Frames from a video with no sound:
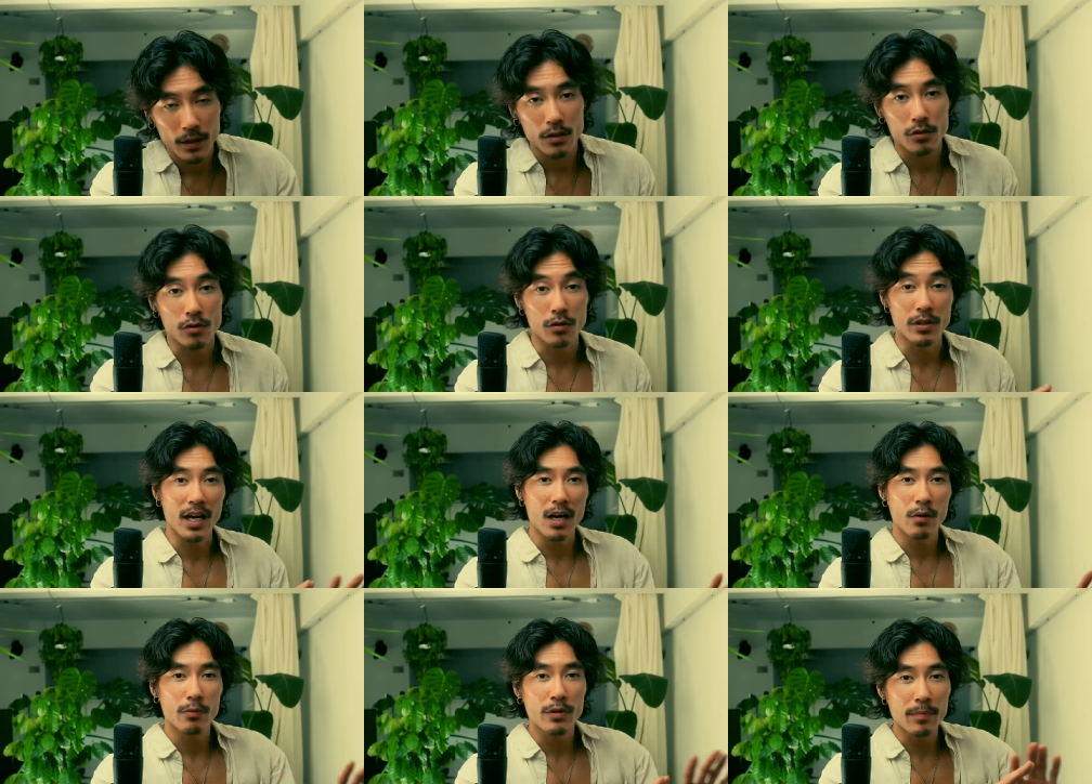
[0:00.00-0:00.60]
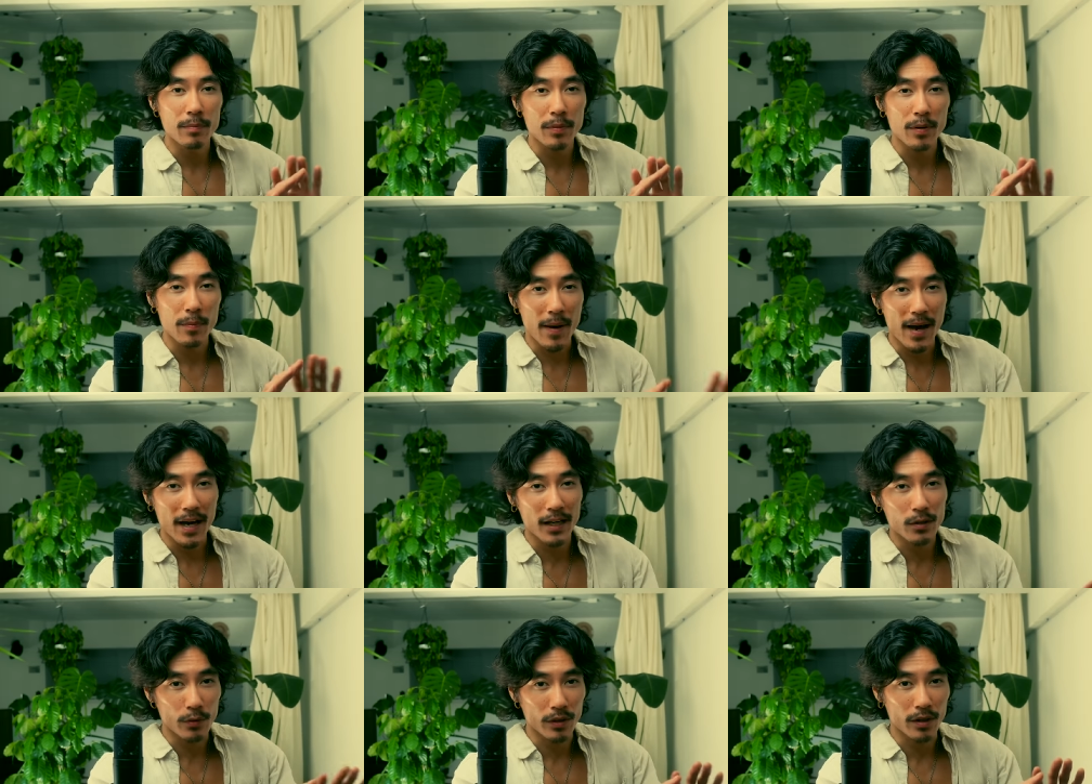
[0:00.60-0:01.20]
So now we are
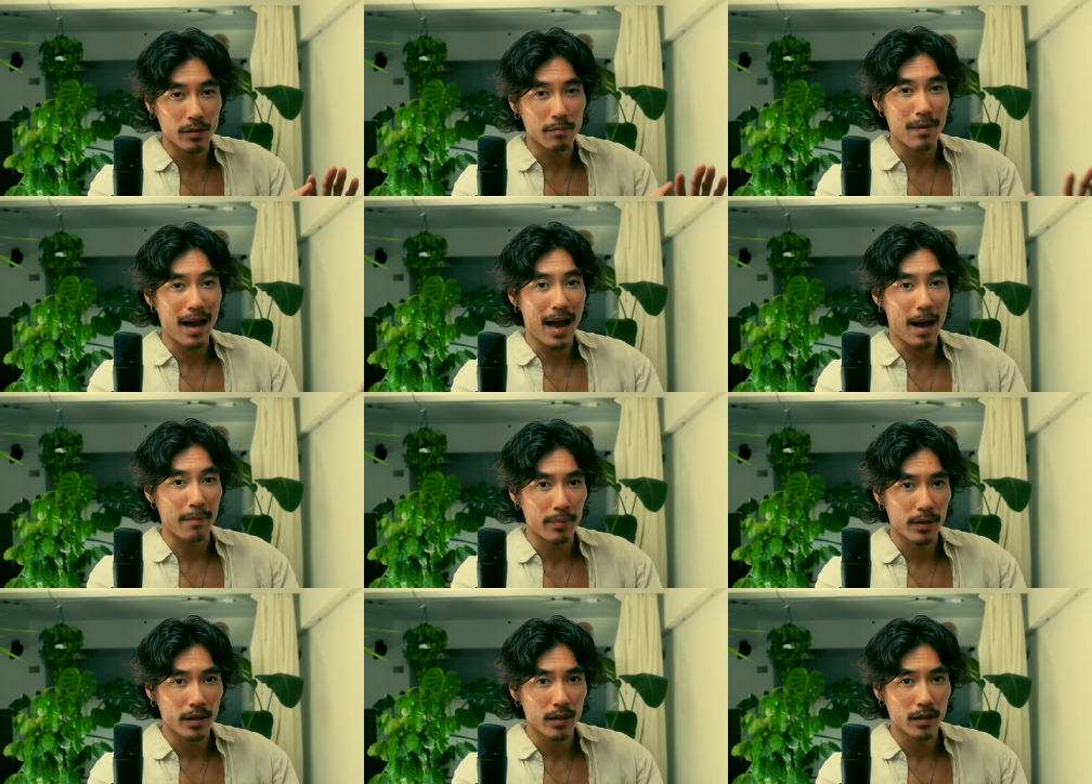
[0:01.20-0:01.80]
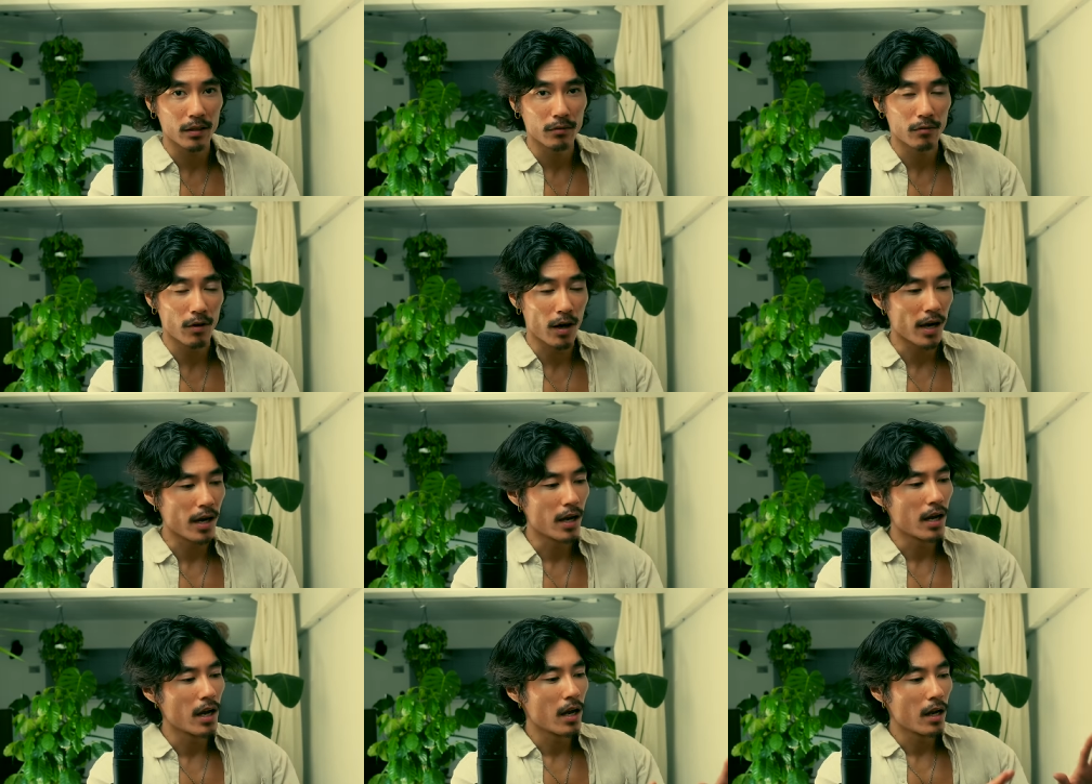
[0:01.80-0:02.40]
prepared with a map,
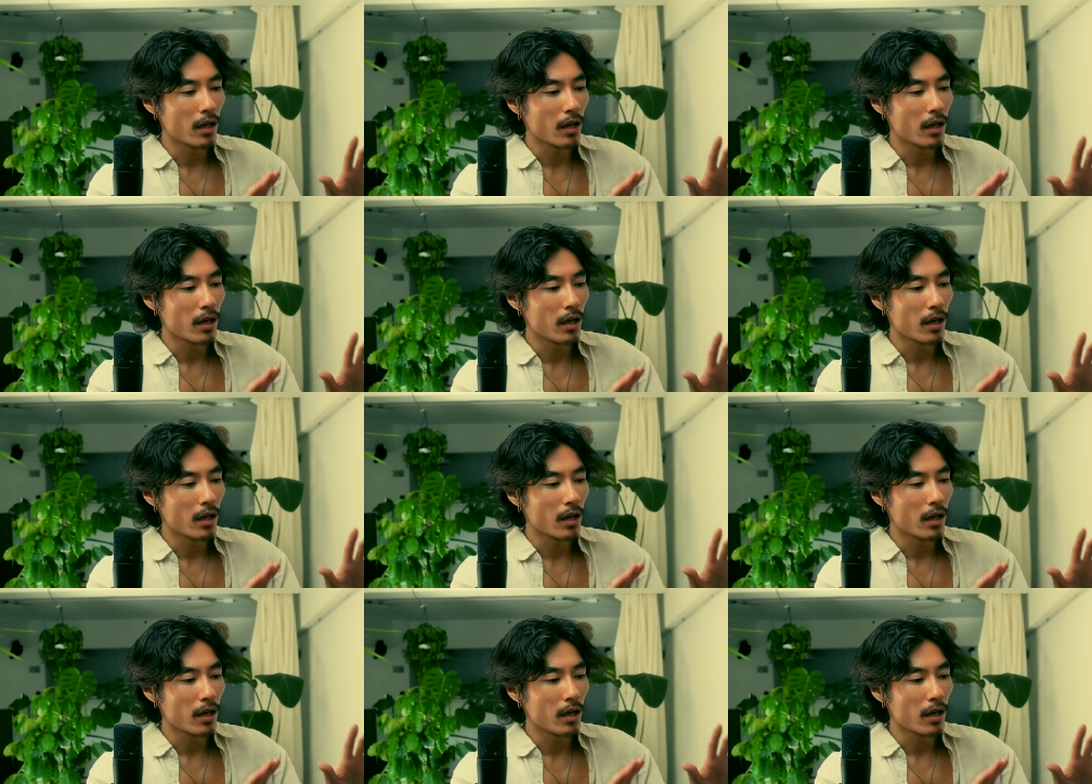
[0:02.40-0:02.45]
right?